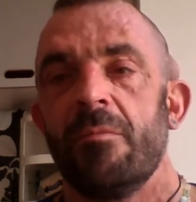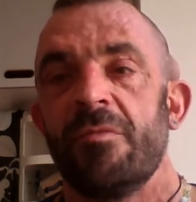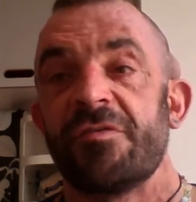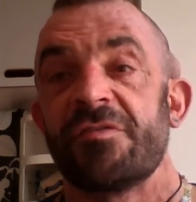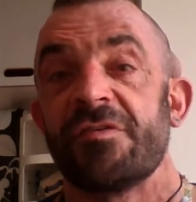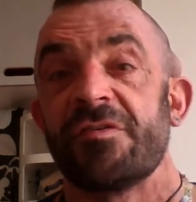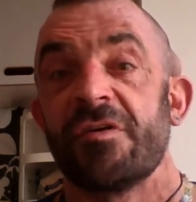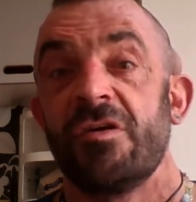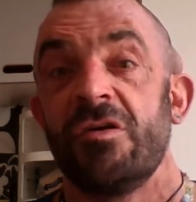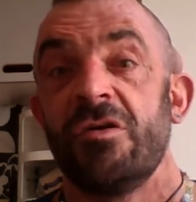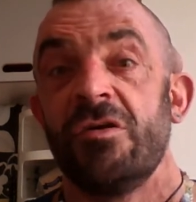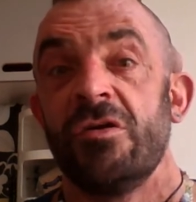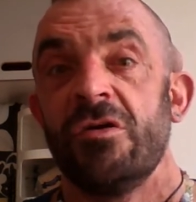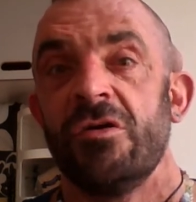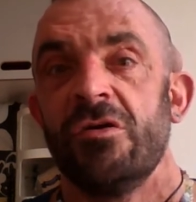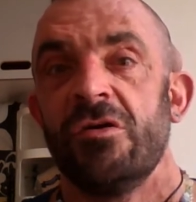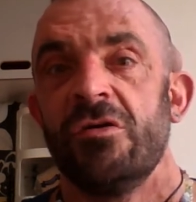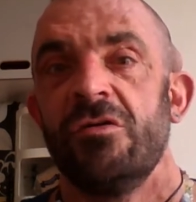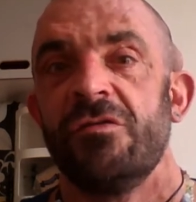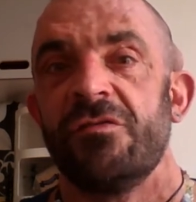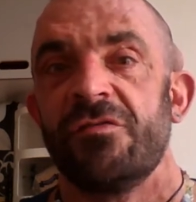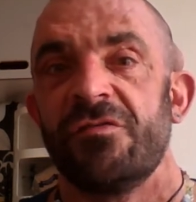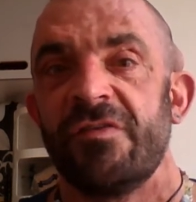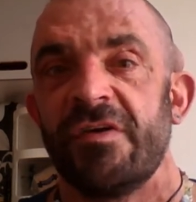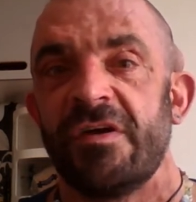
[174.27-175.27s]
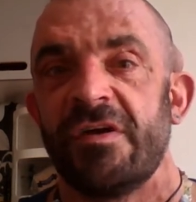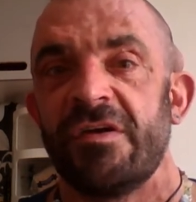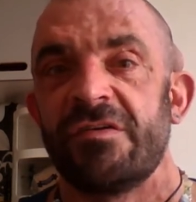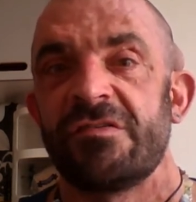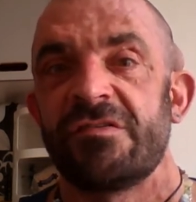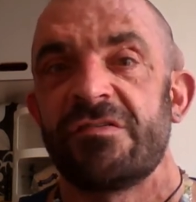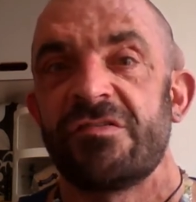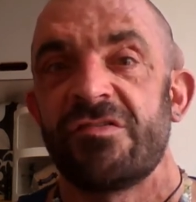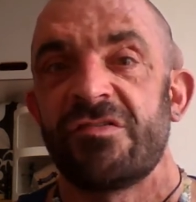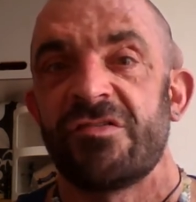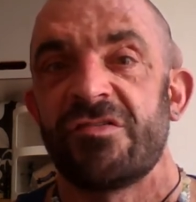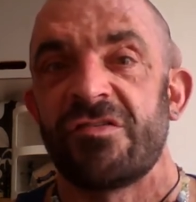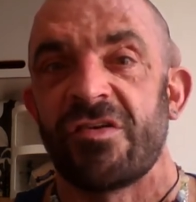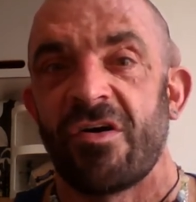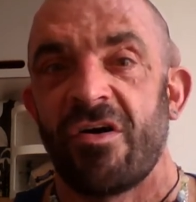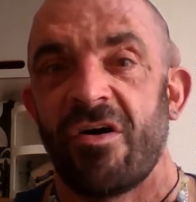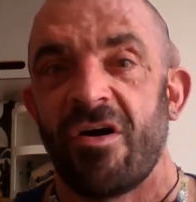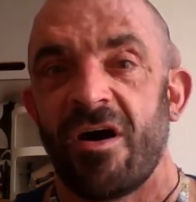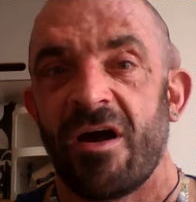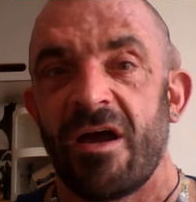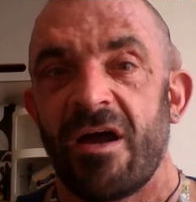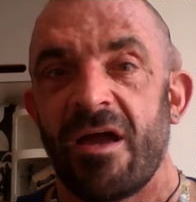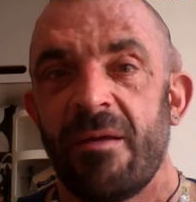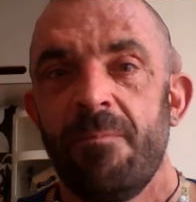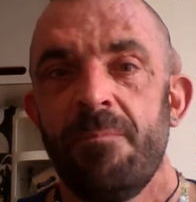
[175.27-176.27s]
So use this
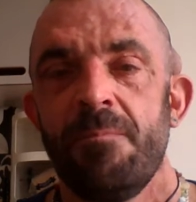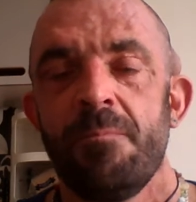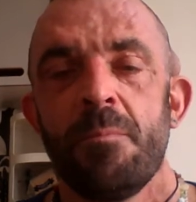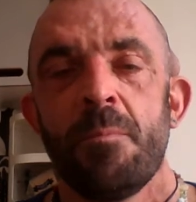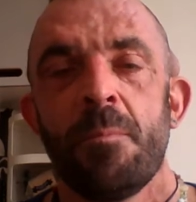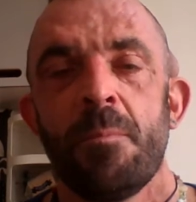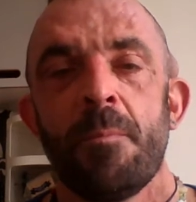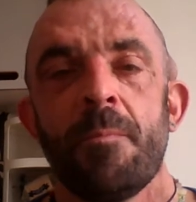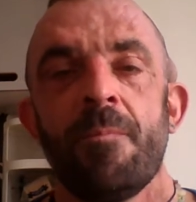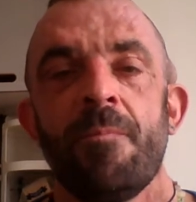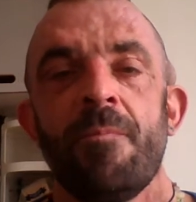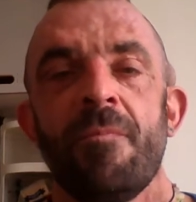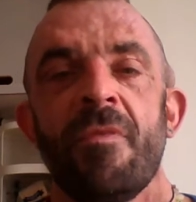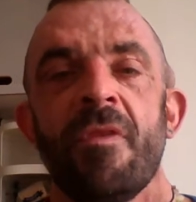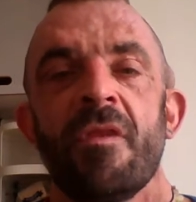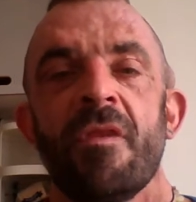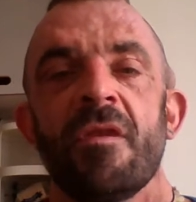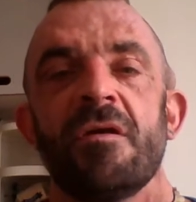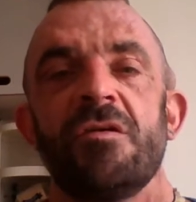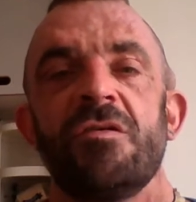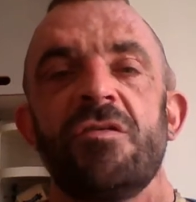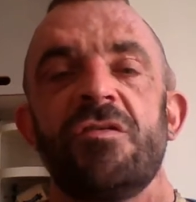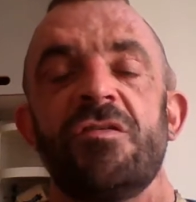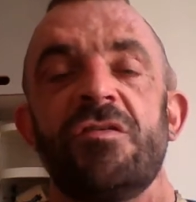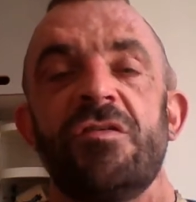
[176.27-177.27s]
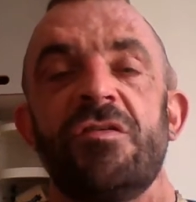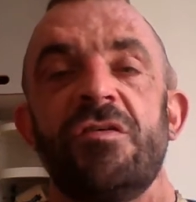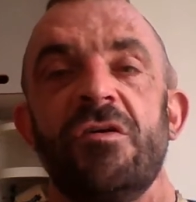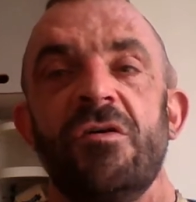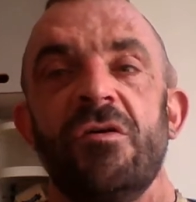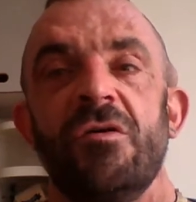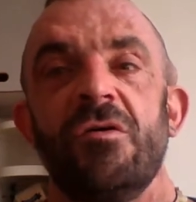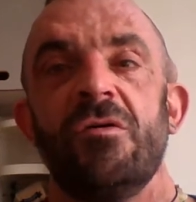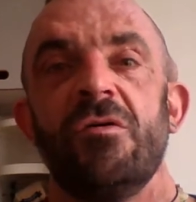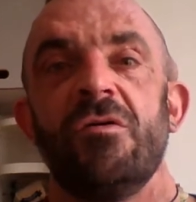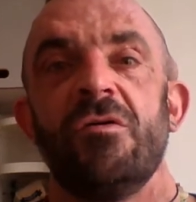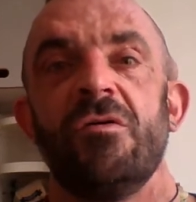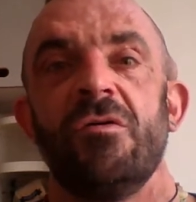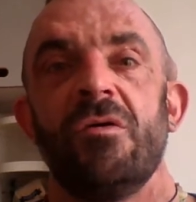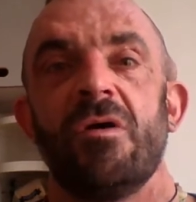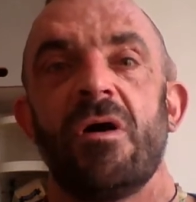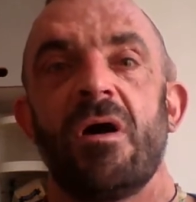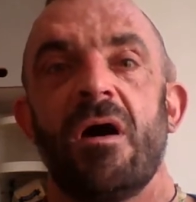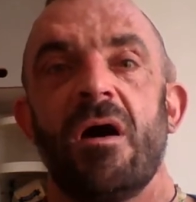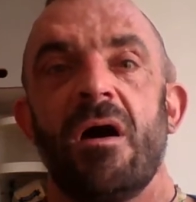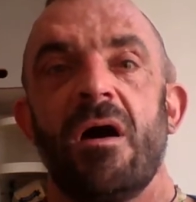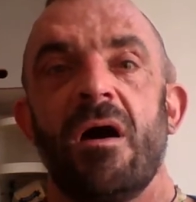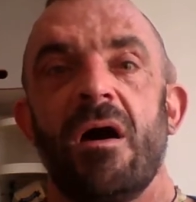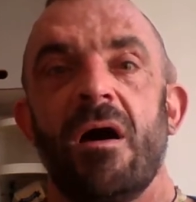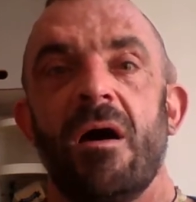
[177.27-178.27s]
time to
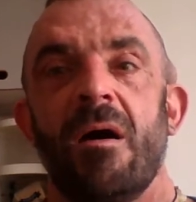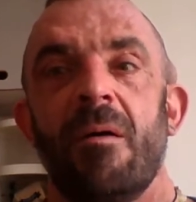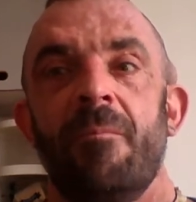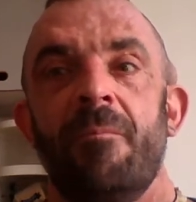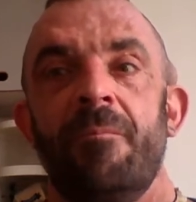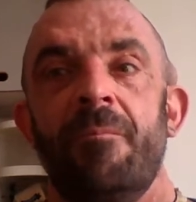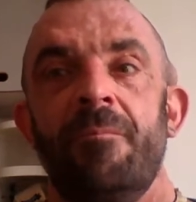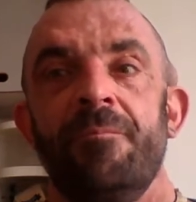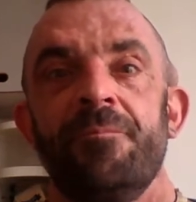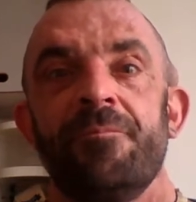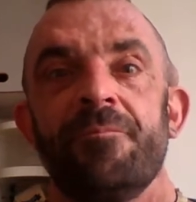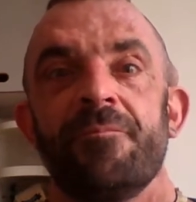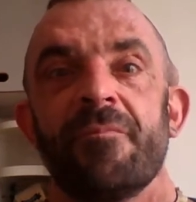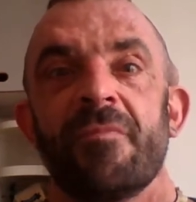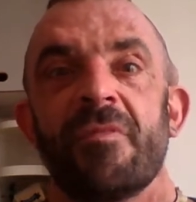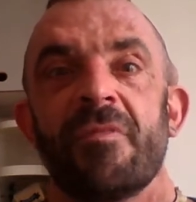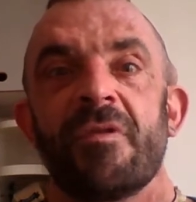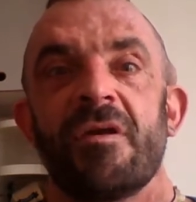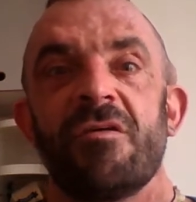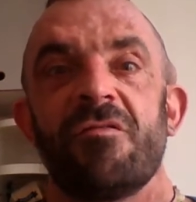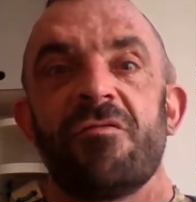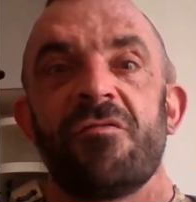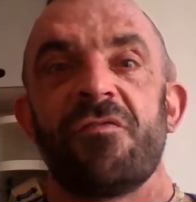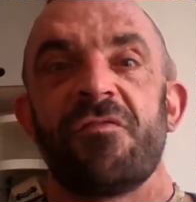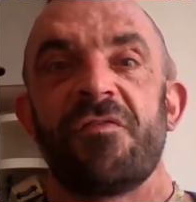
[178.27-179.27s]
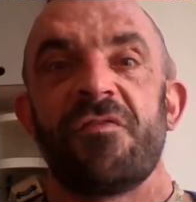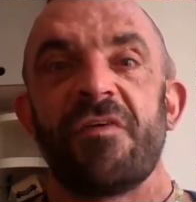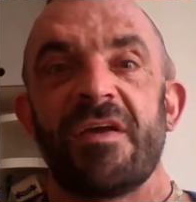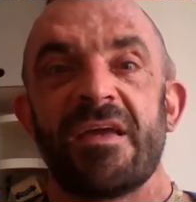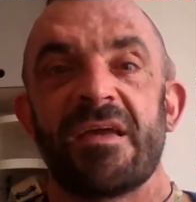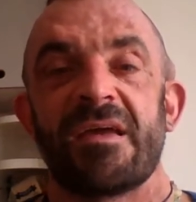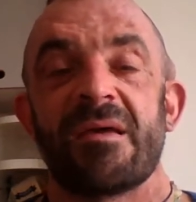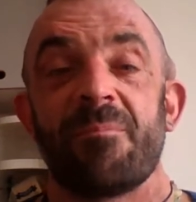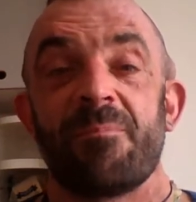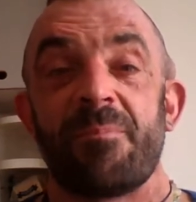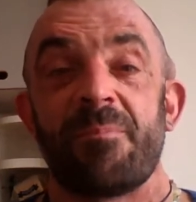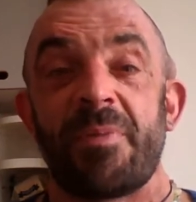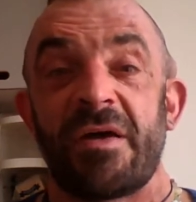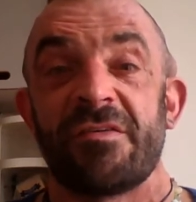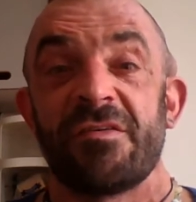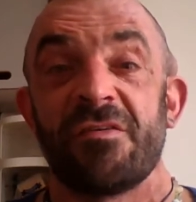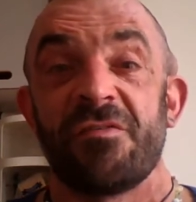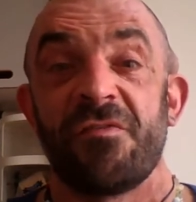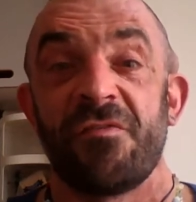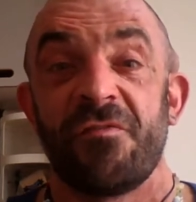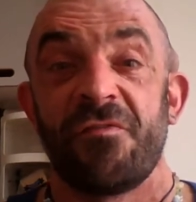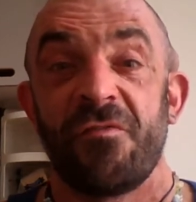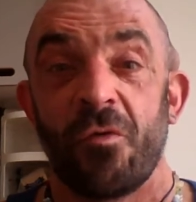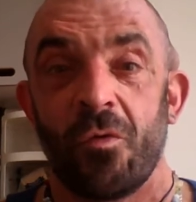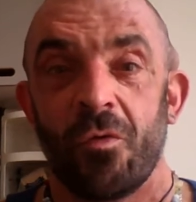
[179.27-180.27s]
think better
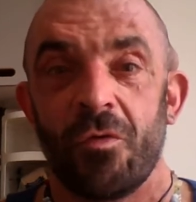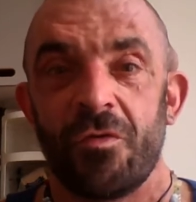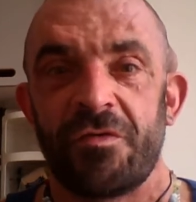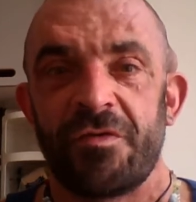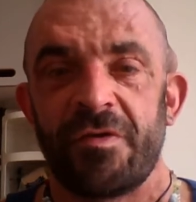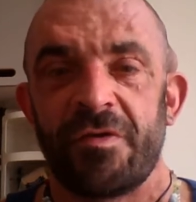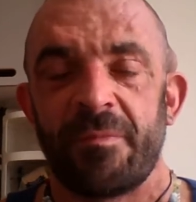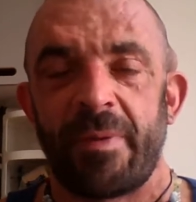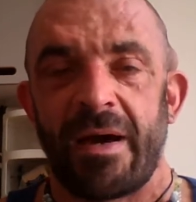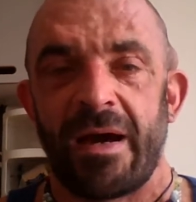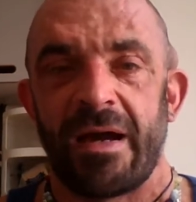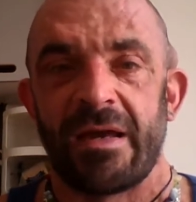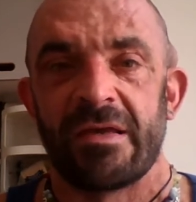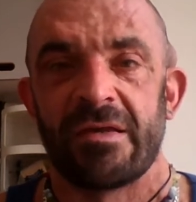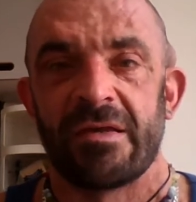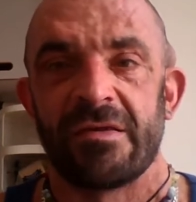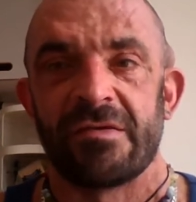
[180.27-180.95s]
thoughts about